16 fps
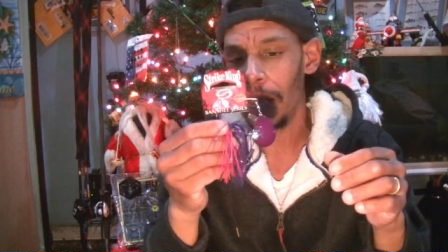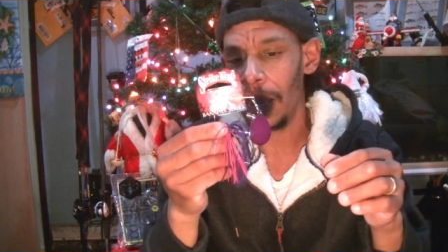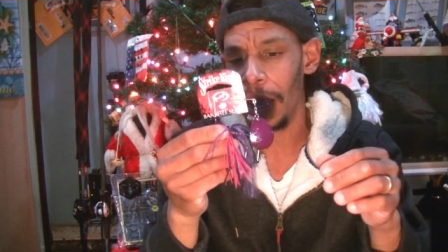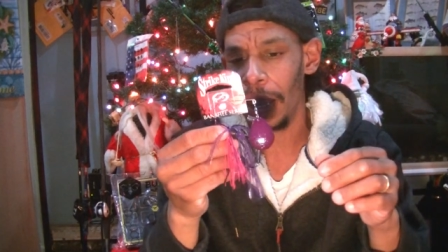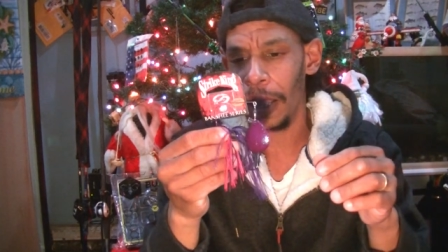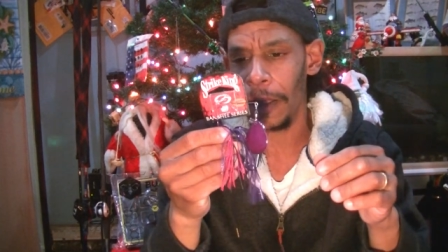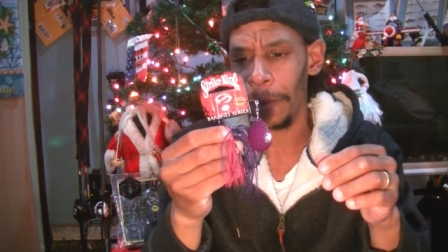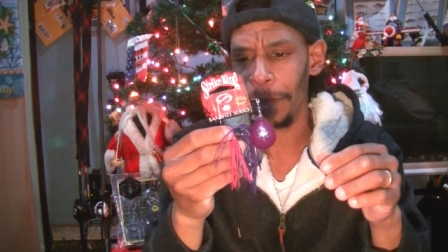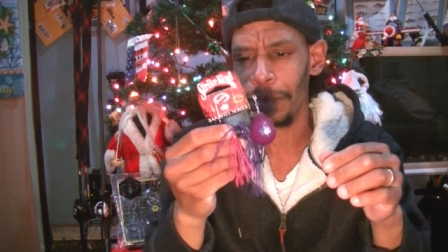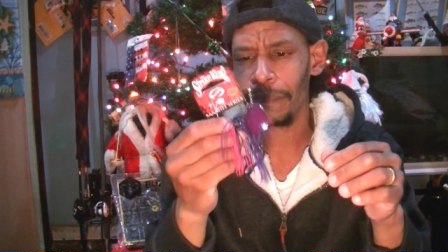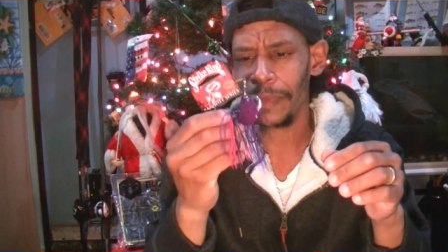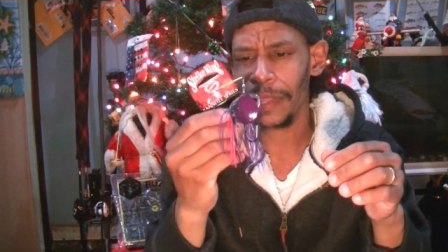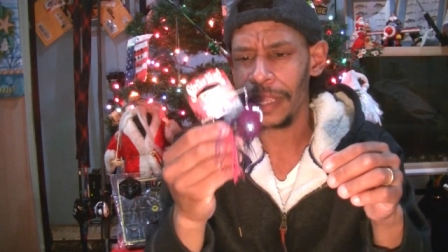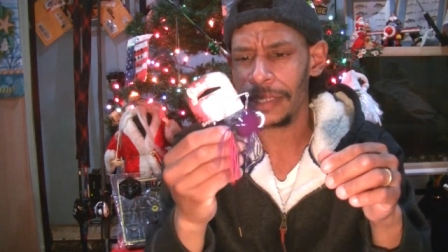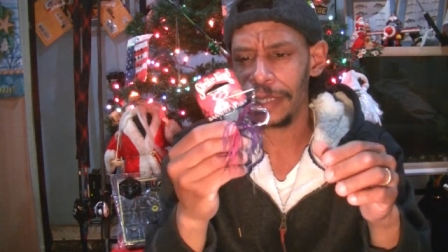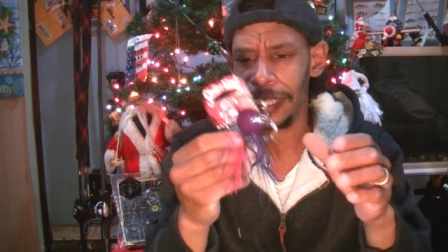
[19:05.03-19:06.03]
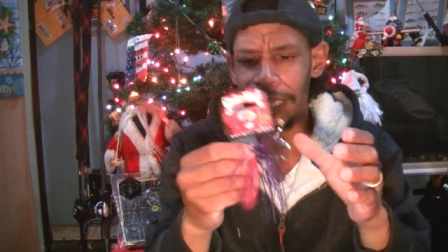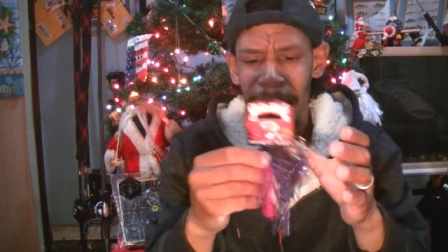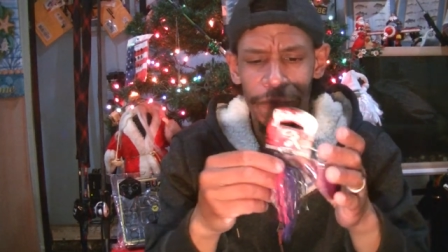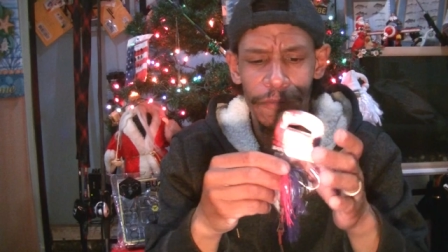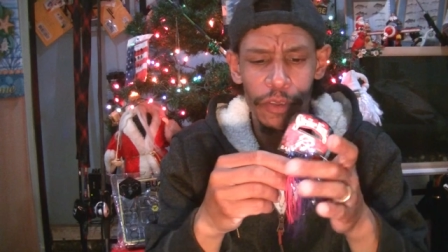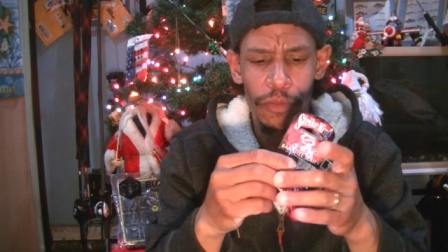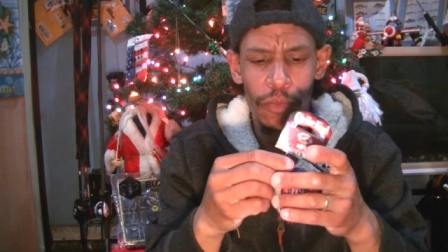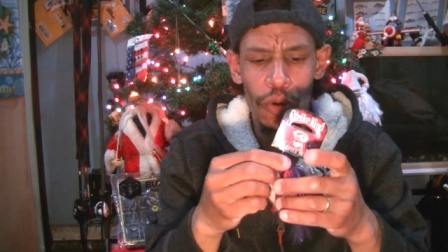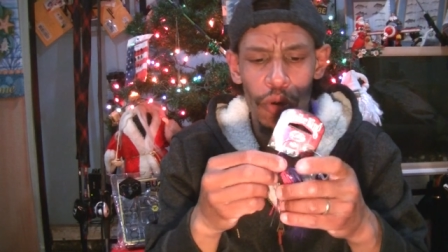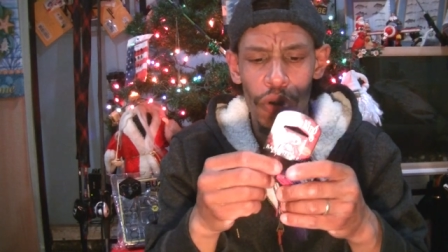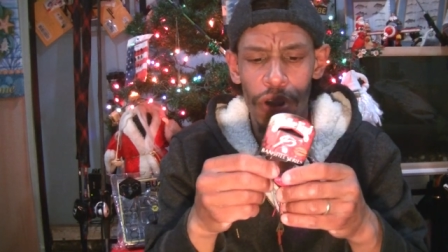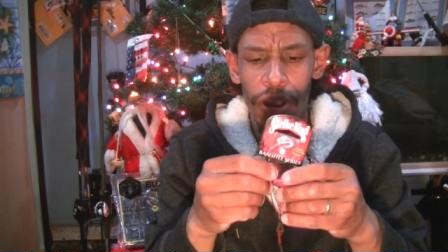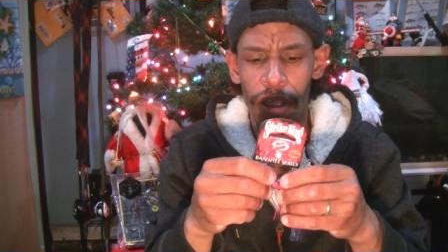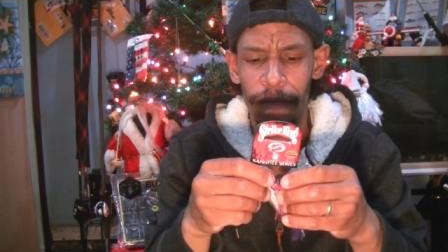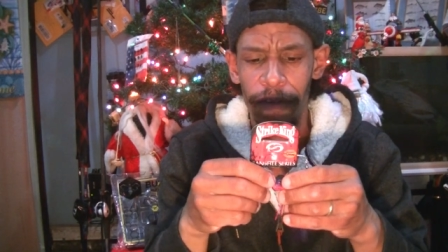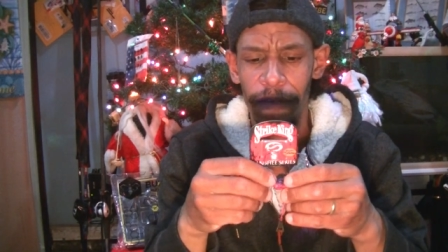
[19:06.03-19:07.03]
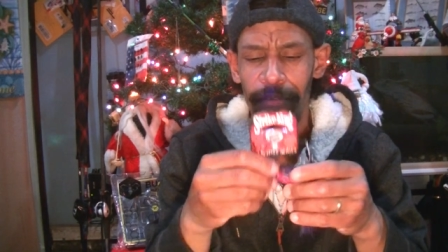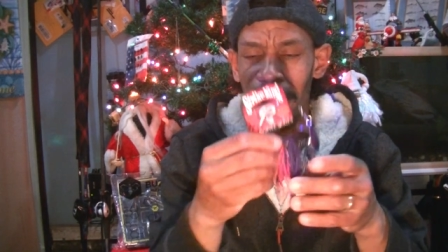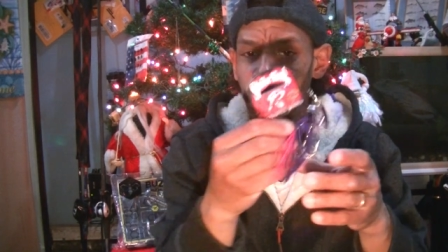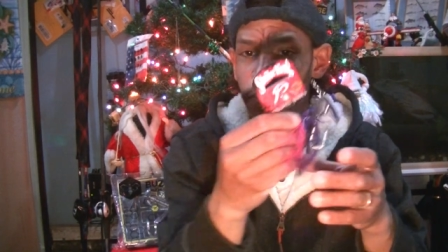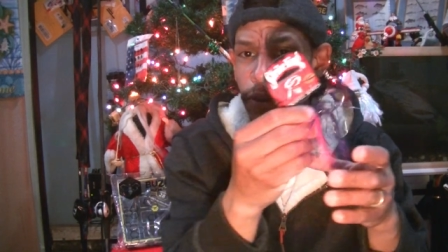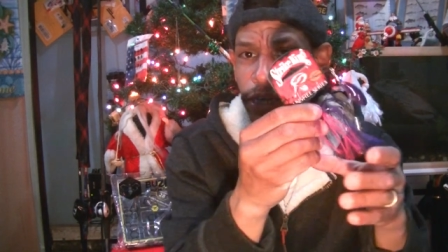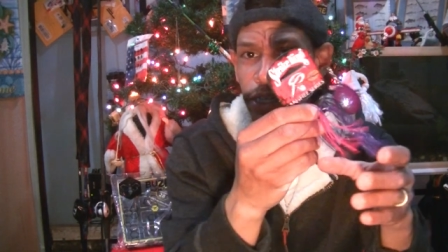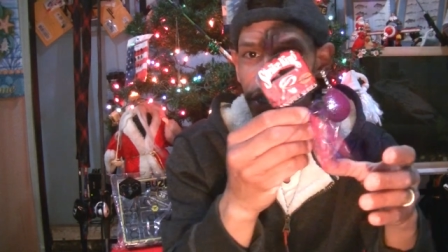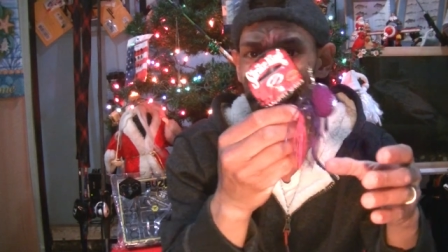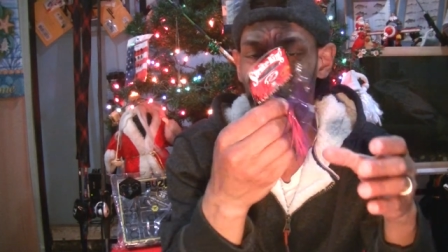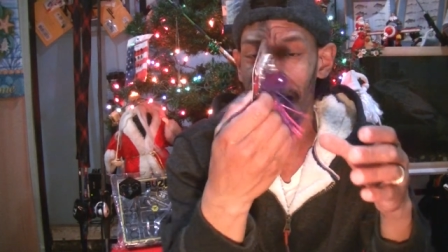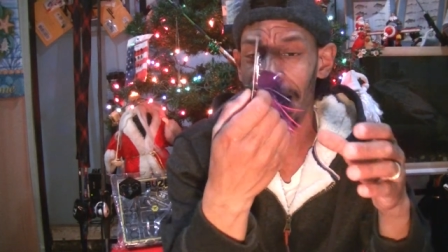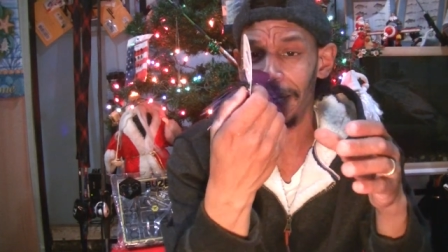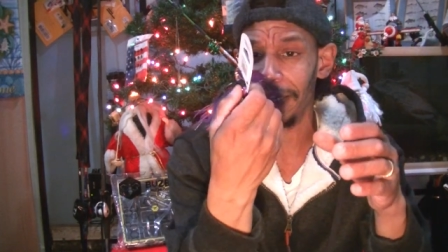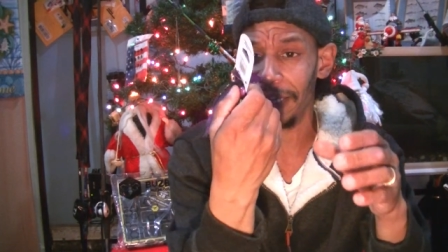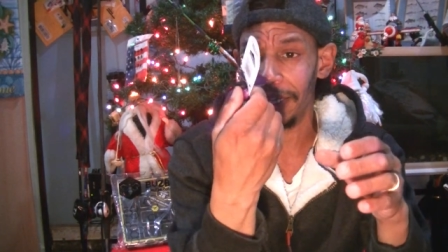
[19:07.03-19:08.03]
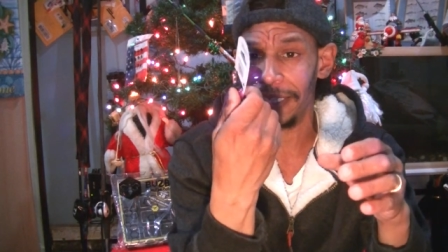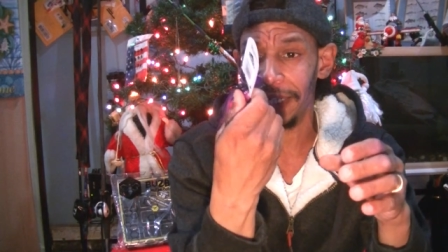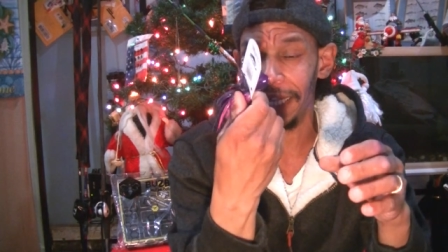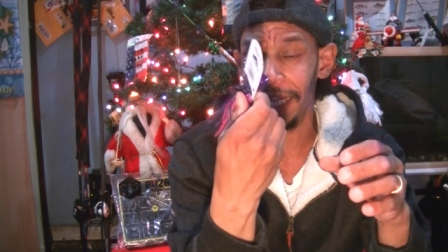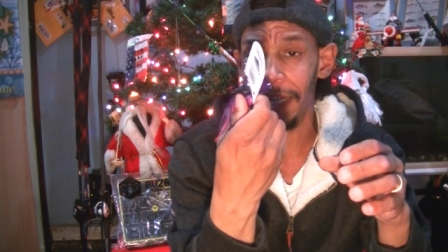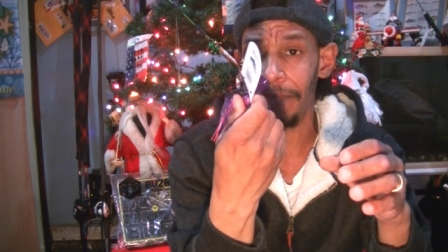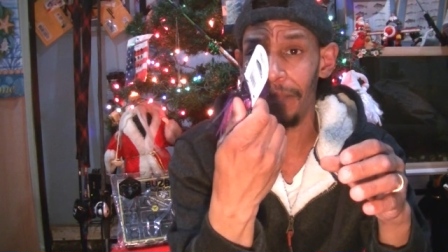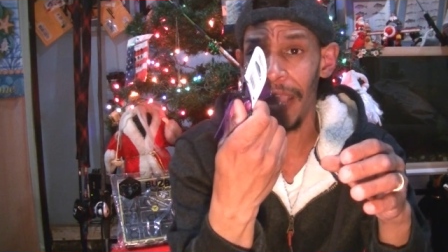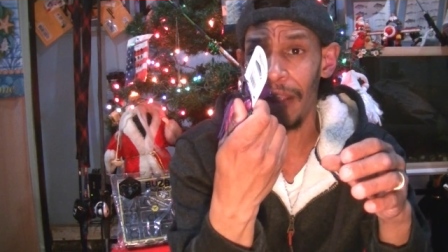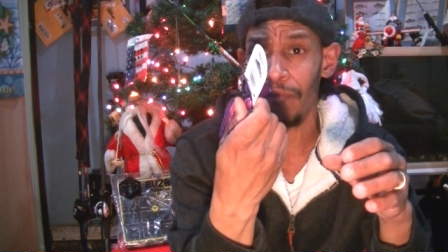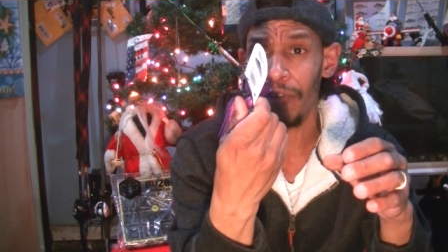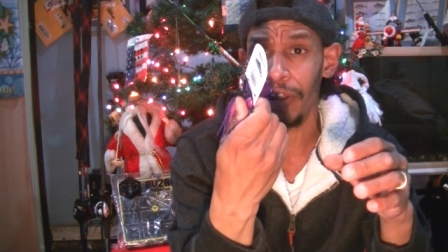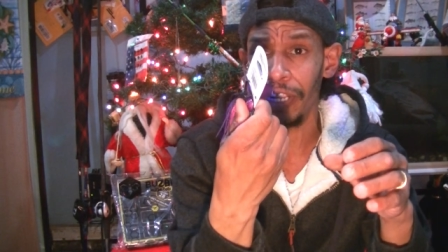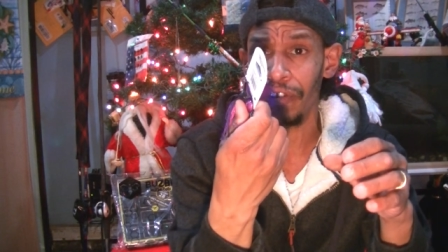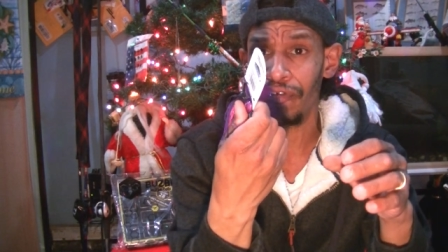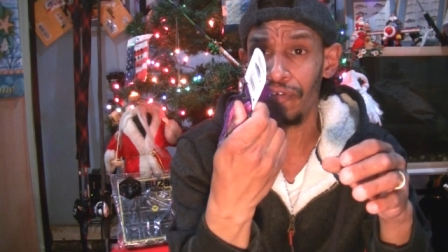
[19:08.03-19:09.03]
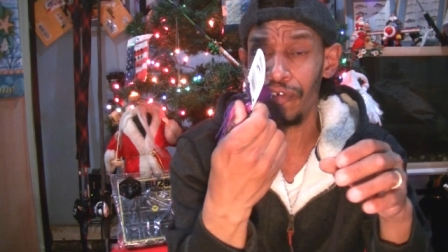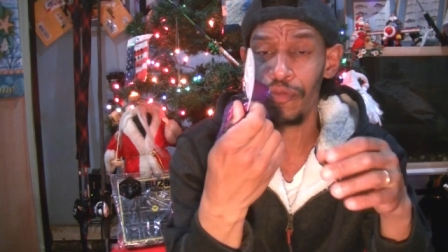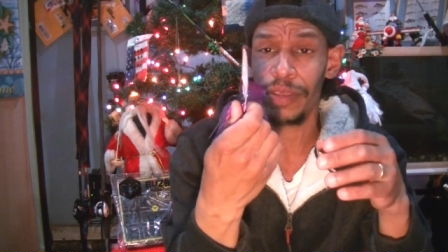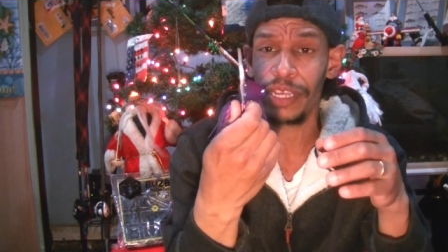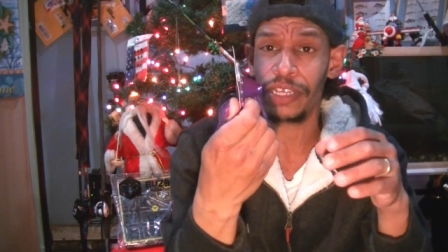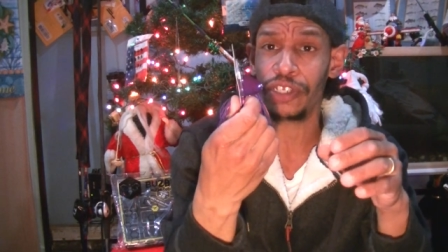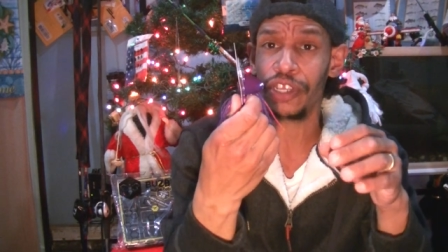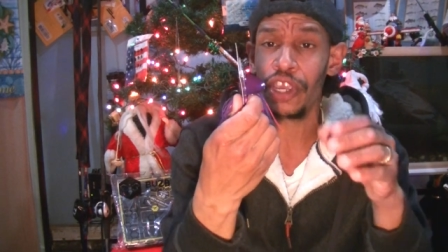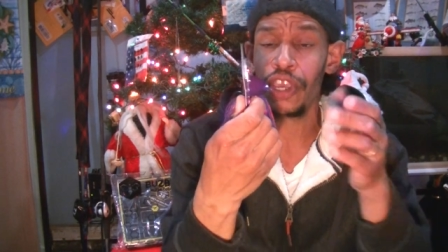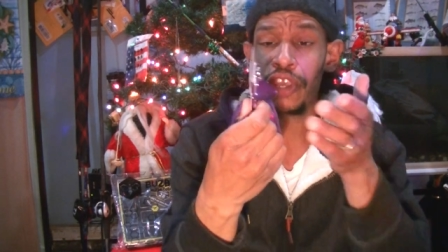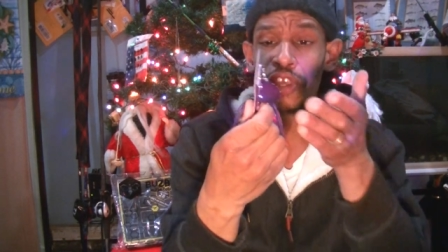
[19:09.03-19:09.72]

um, to give you more of a vibration and to, to keep that running true because